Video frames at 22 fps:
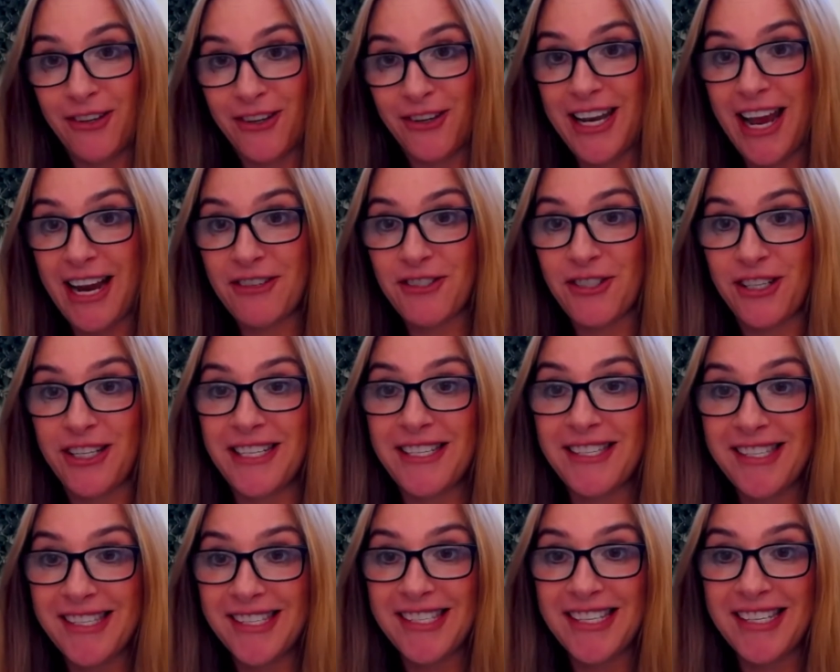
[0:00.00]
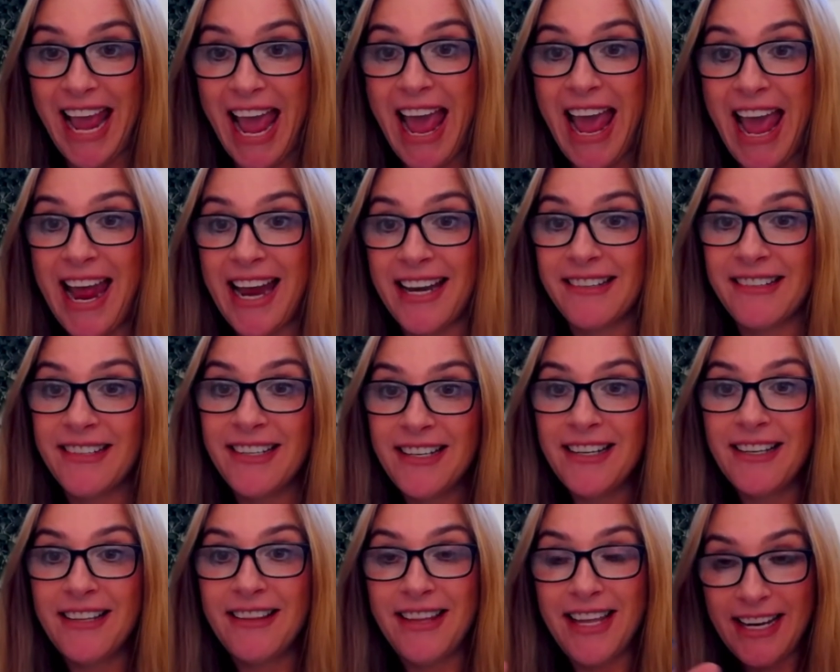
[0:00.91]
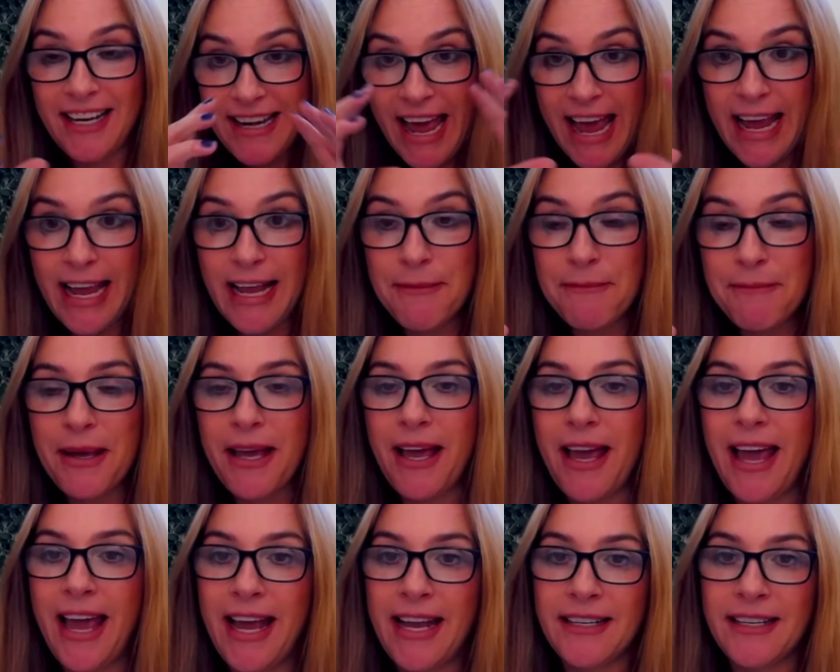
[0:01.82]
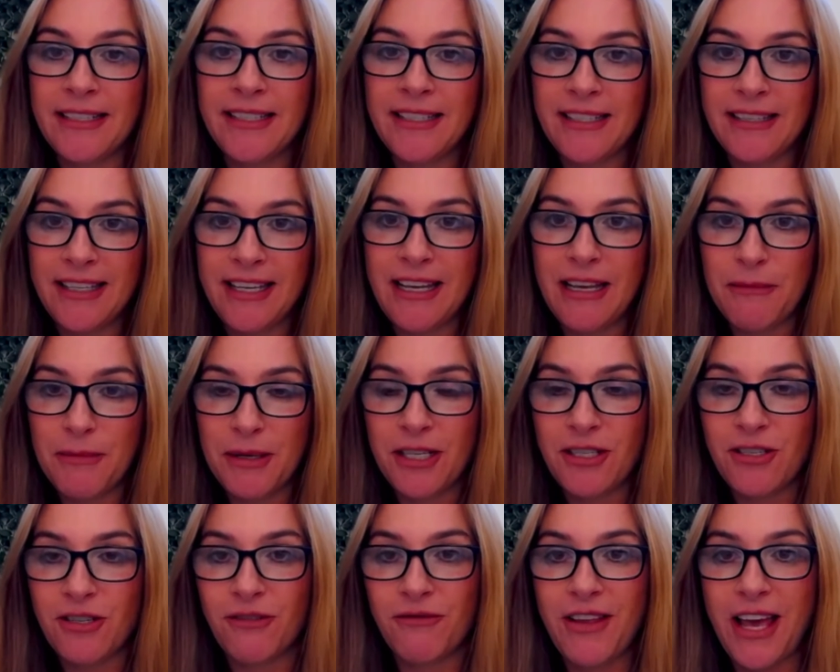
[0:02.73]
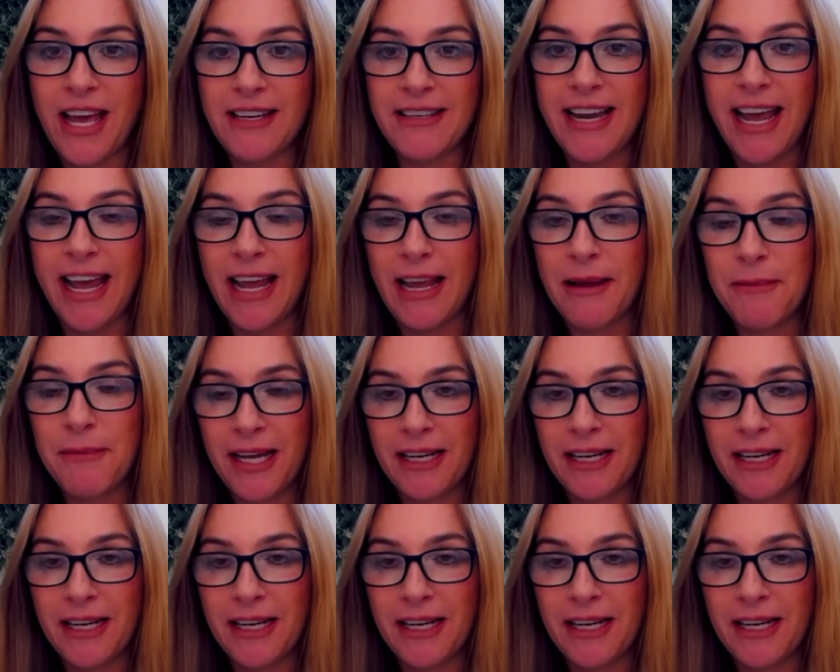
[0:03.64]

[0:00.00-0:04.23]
you can actually scan their name and the image of that name,